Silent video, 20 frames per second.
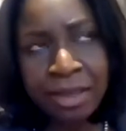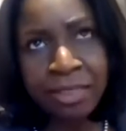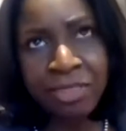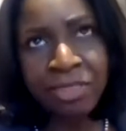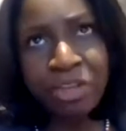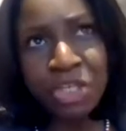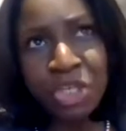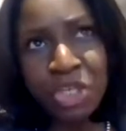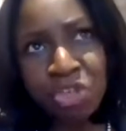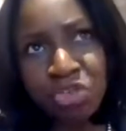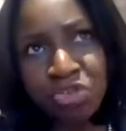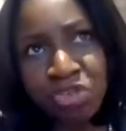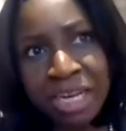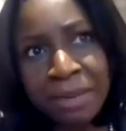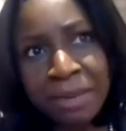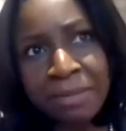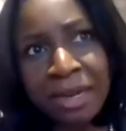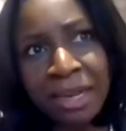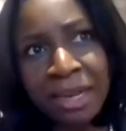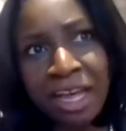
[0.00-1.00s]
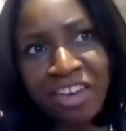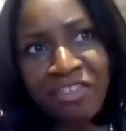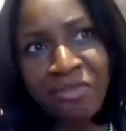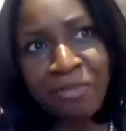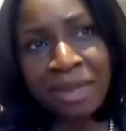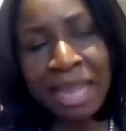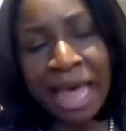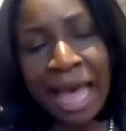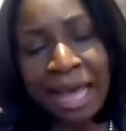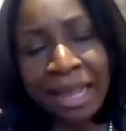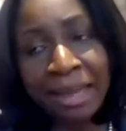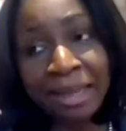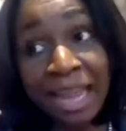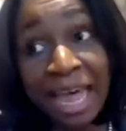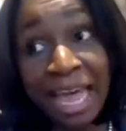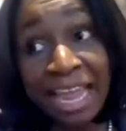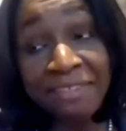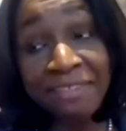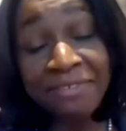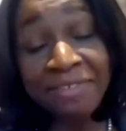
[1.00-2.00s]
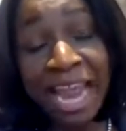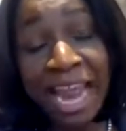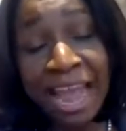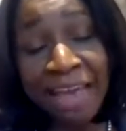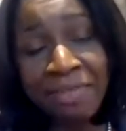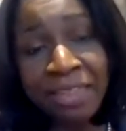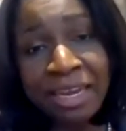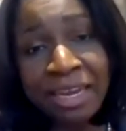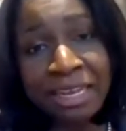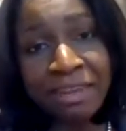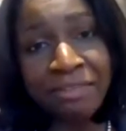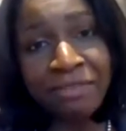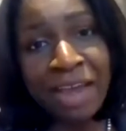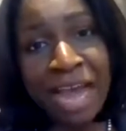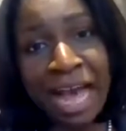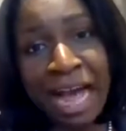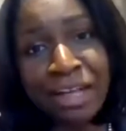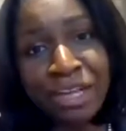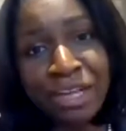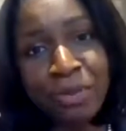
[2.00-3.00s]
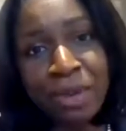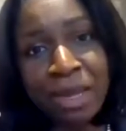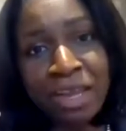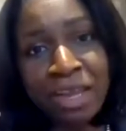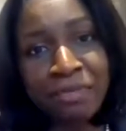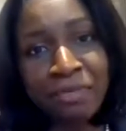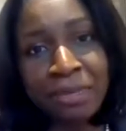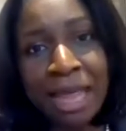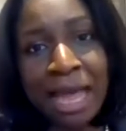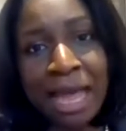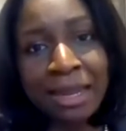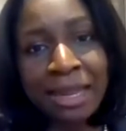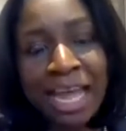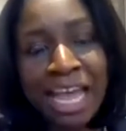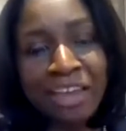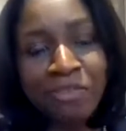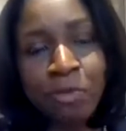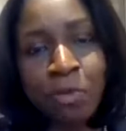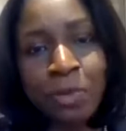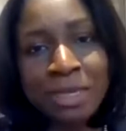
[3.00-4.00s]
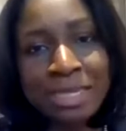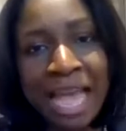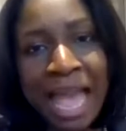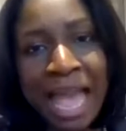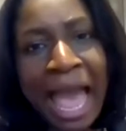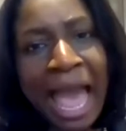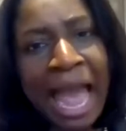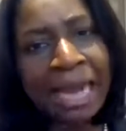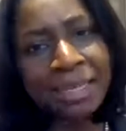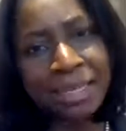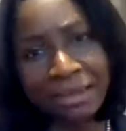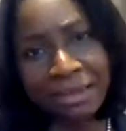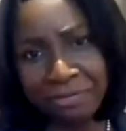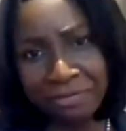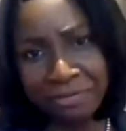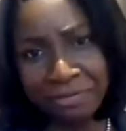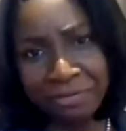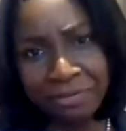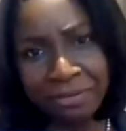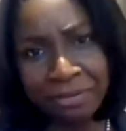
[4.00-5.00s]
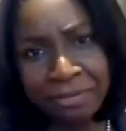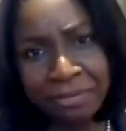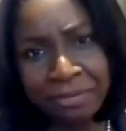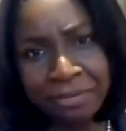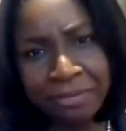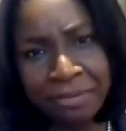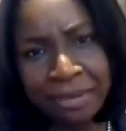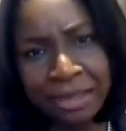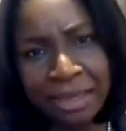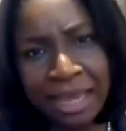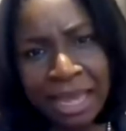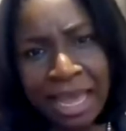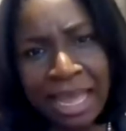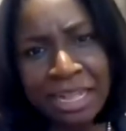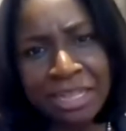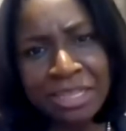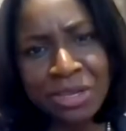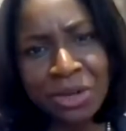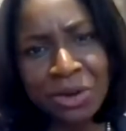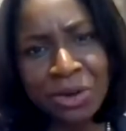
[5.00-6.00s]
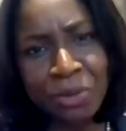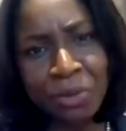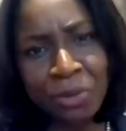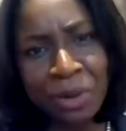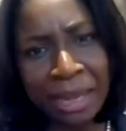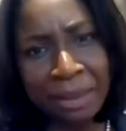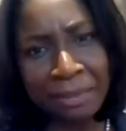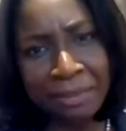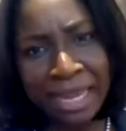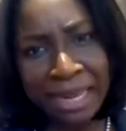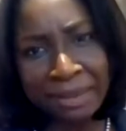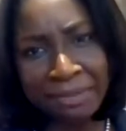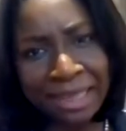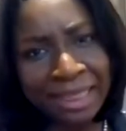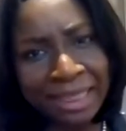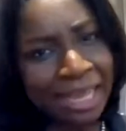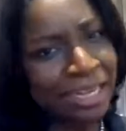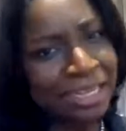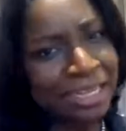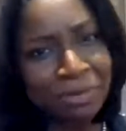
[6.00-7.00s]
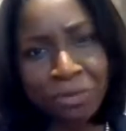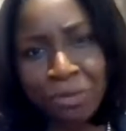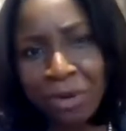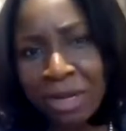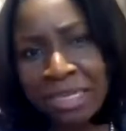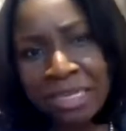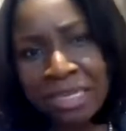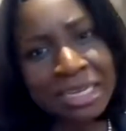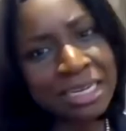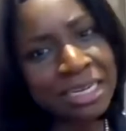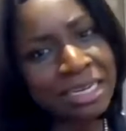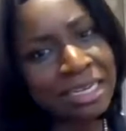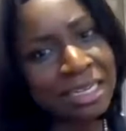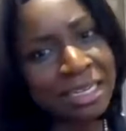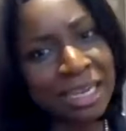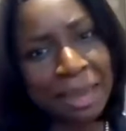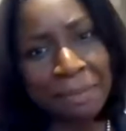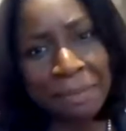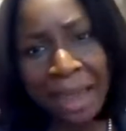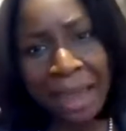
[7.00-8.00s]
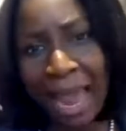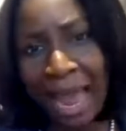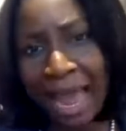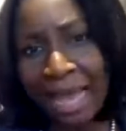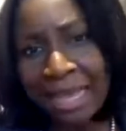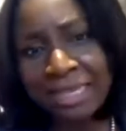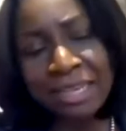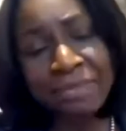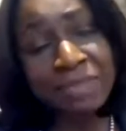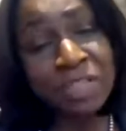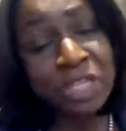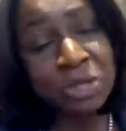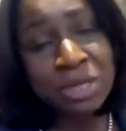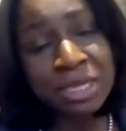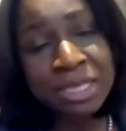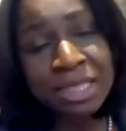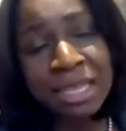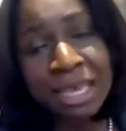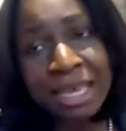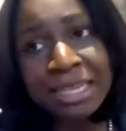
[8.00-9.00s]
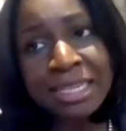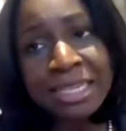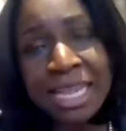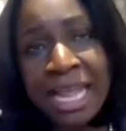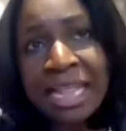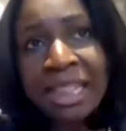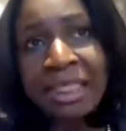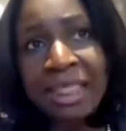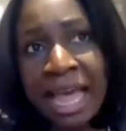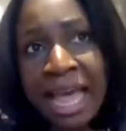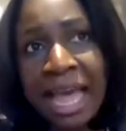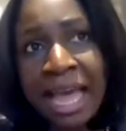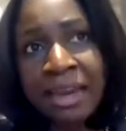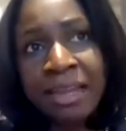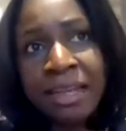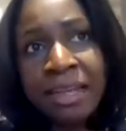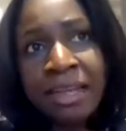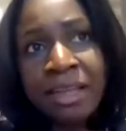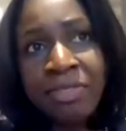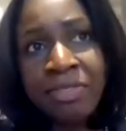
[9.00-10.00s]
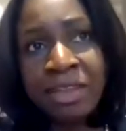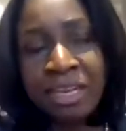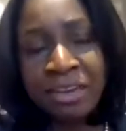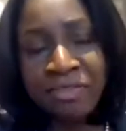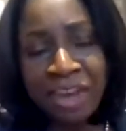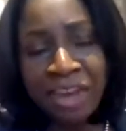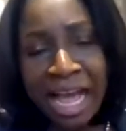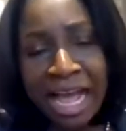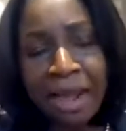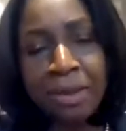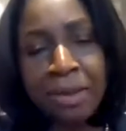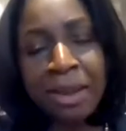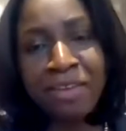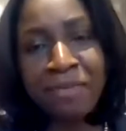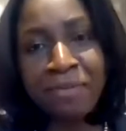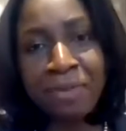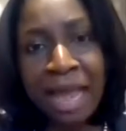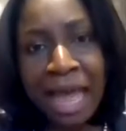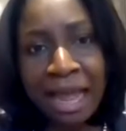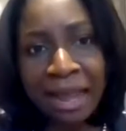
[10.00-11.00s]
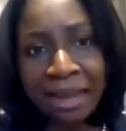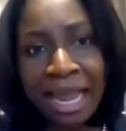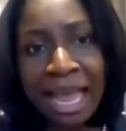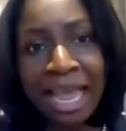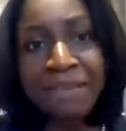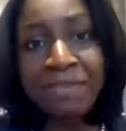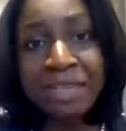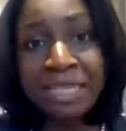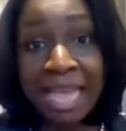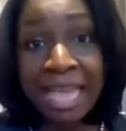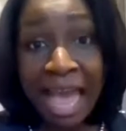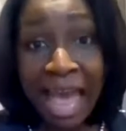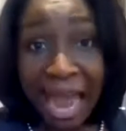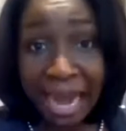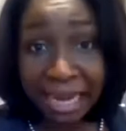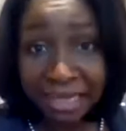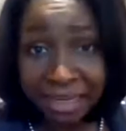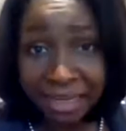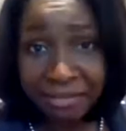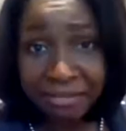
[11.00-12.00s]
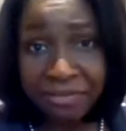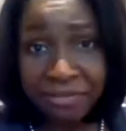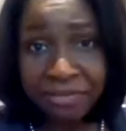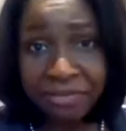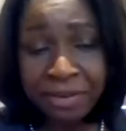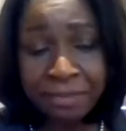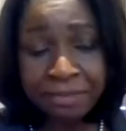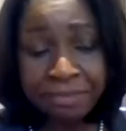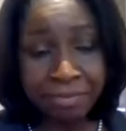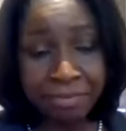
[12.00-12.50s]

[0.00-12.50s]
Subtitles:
The treatment of Black life and the devaluing of Black life was active. And so what I mean by that is it wasn't just a passive. And so to the extent that the devaluing of Black life is active